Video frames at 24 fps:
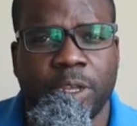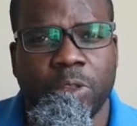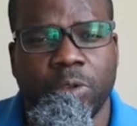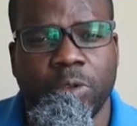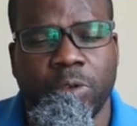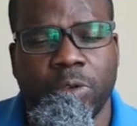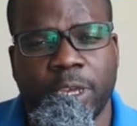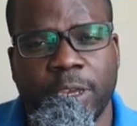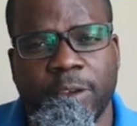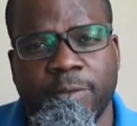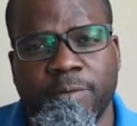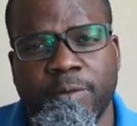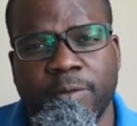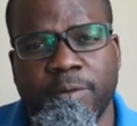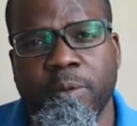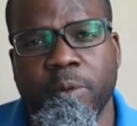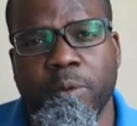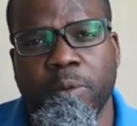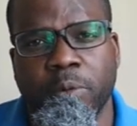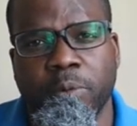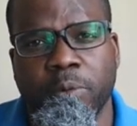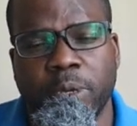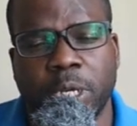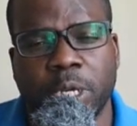to give people
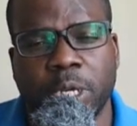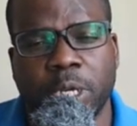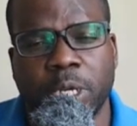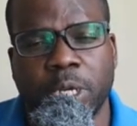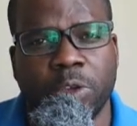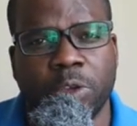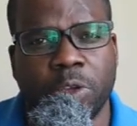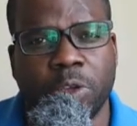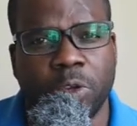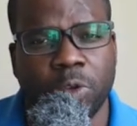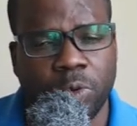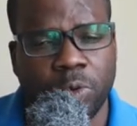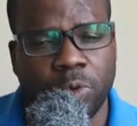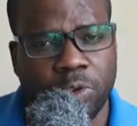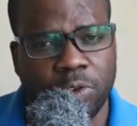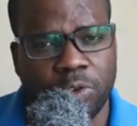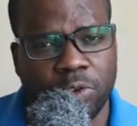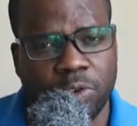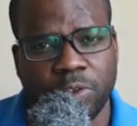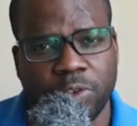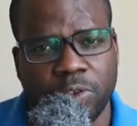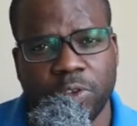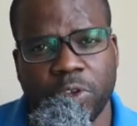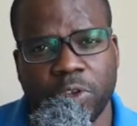permission to
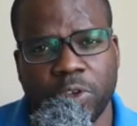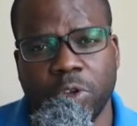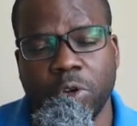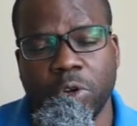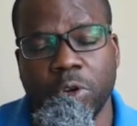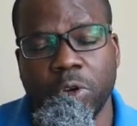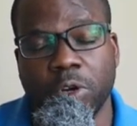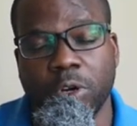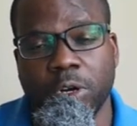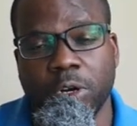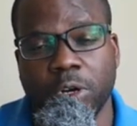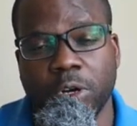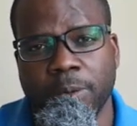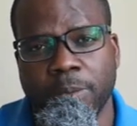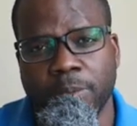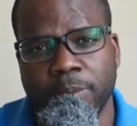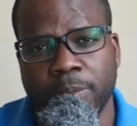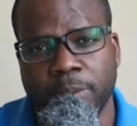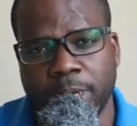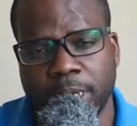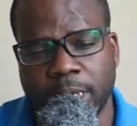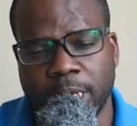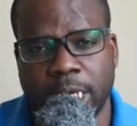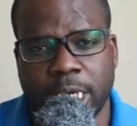use your
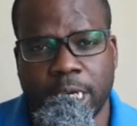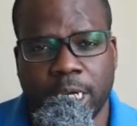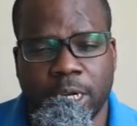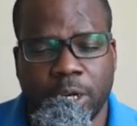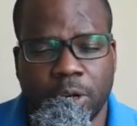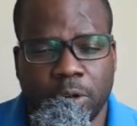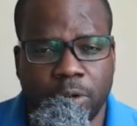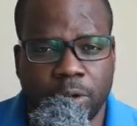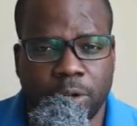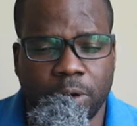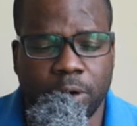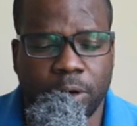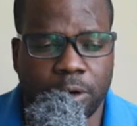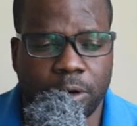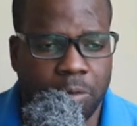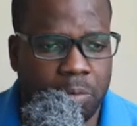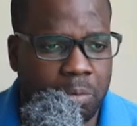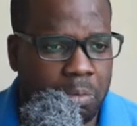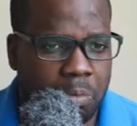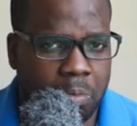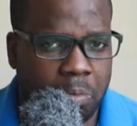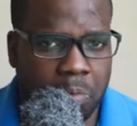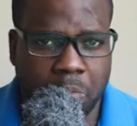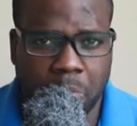picture or
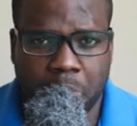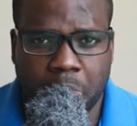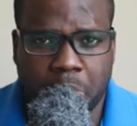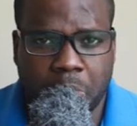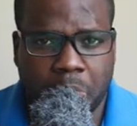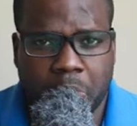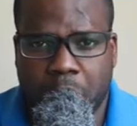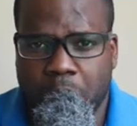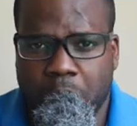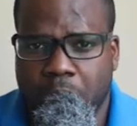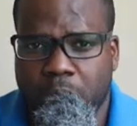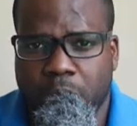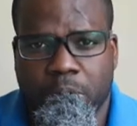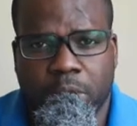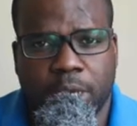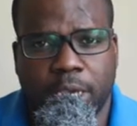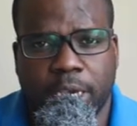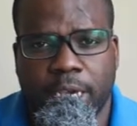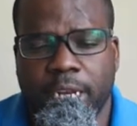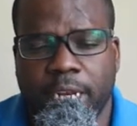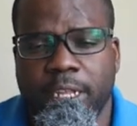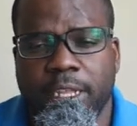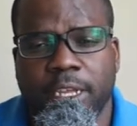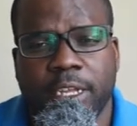
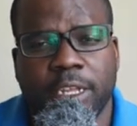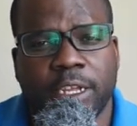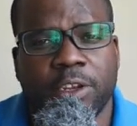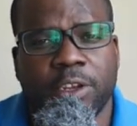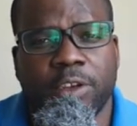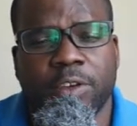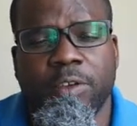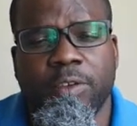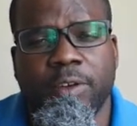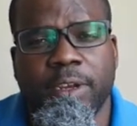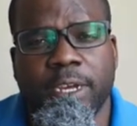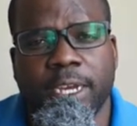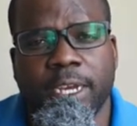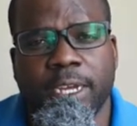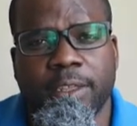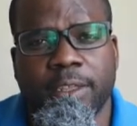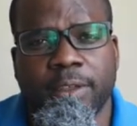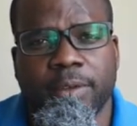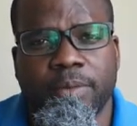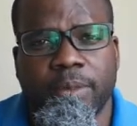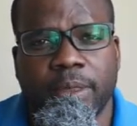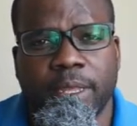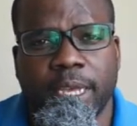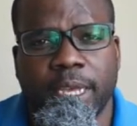anything that you
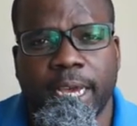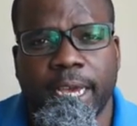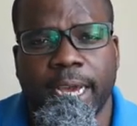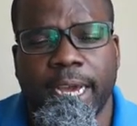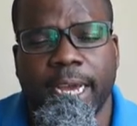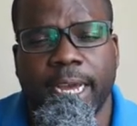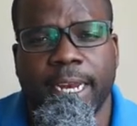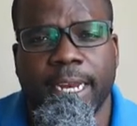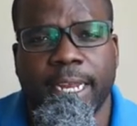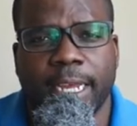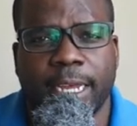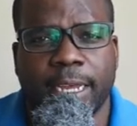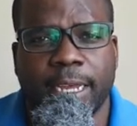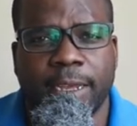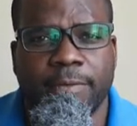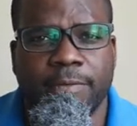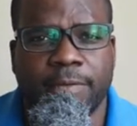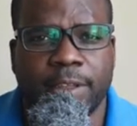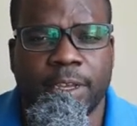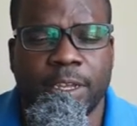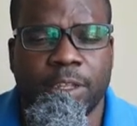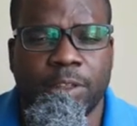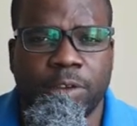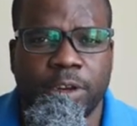create. And if
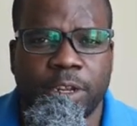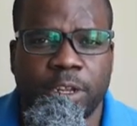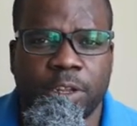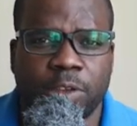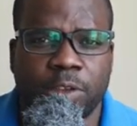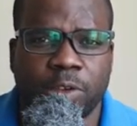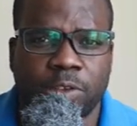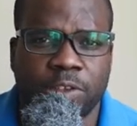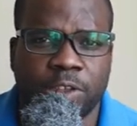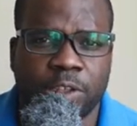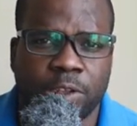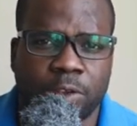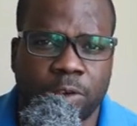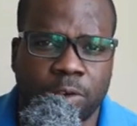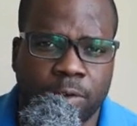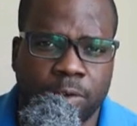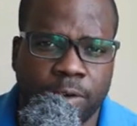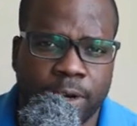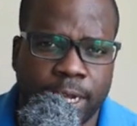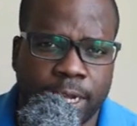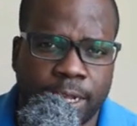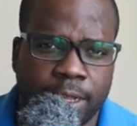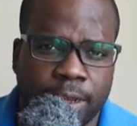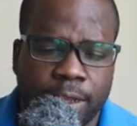they do not use it
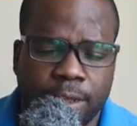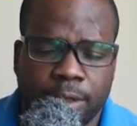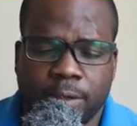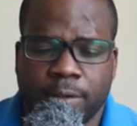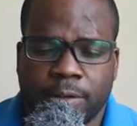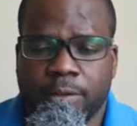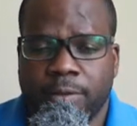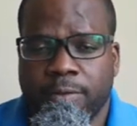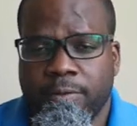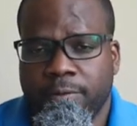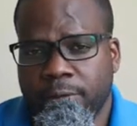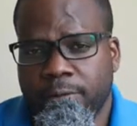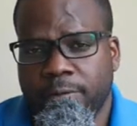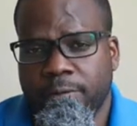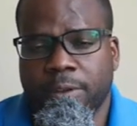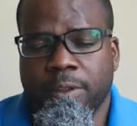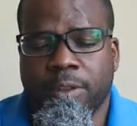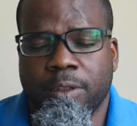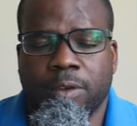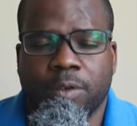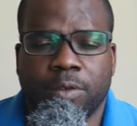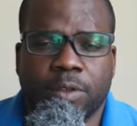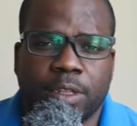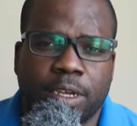correctly, feel free
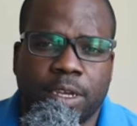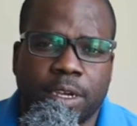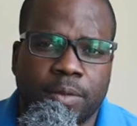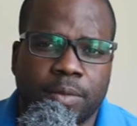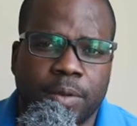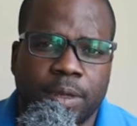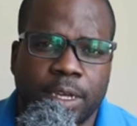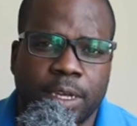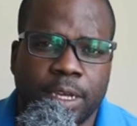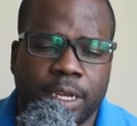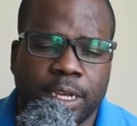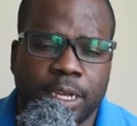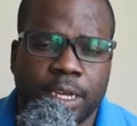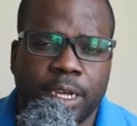to contact me.